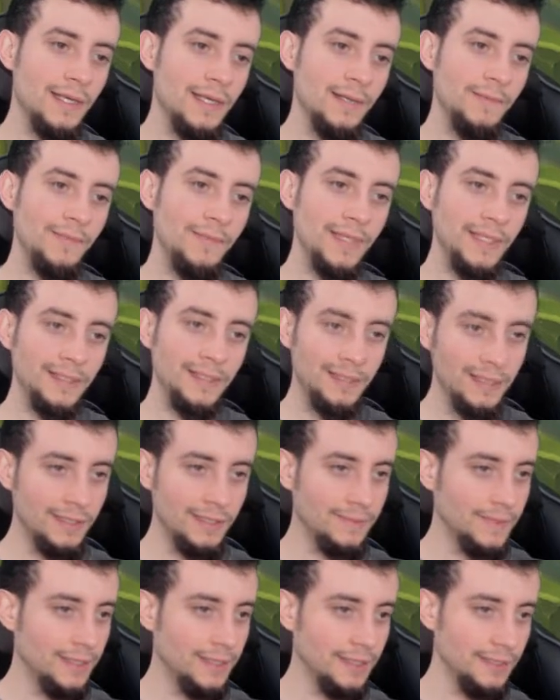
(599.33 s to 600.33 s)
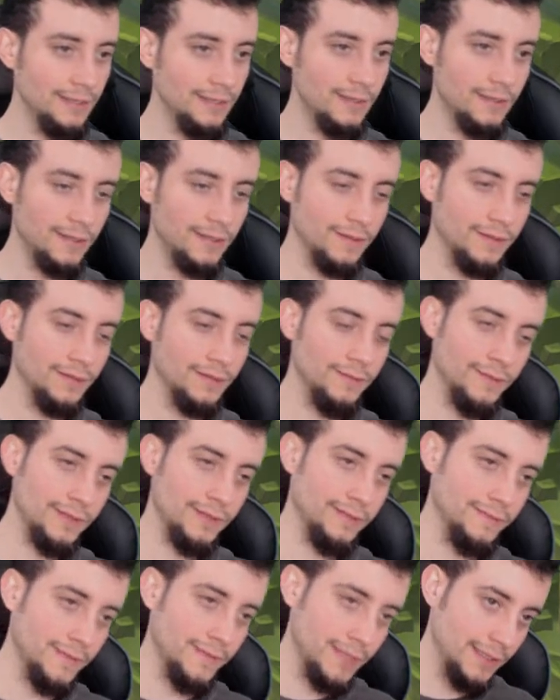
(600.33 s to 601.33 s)
big demon, are you going to want
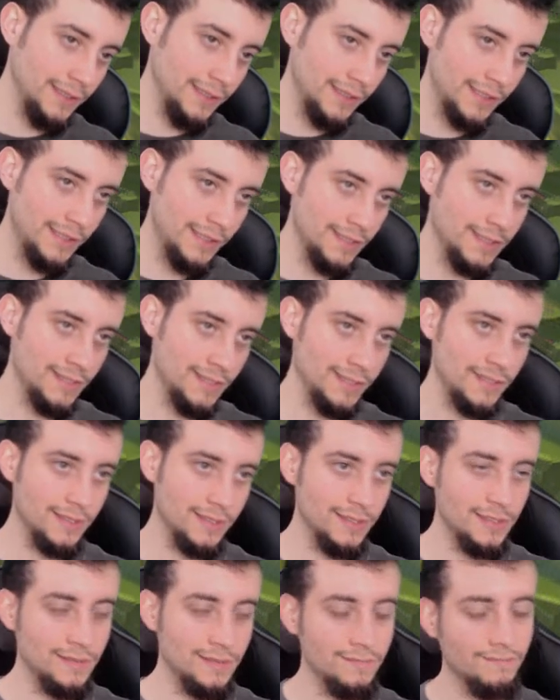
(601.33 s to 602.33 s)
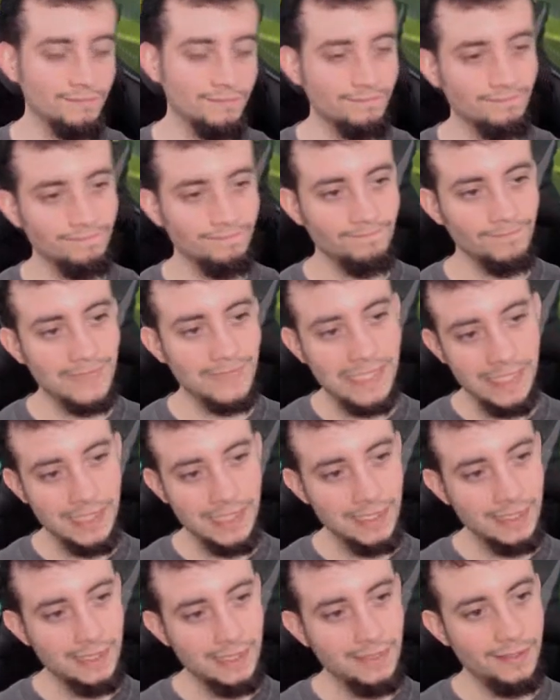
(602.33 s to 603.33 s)
to run this?
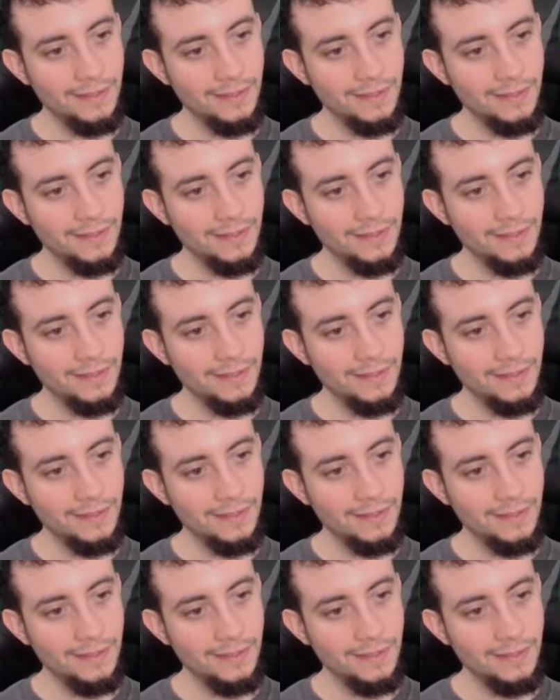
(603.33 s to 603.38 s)
I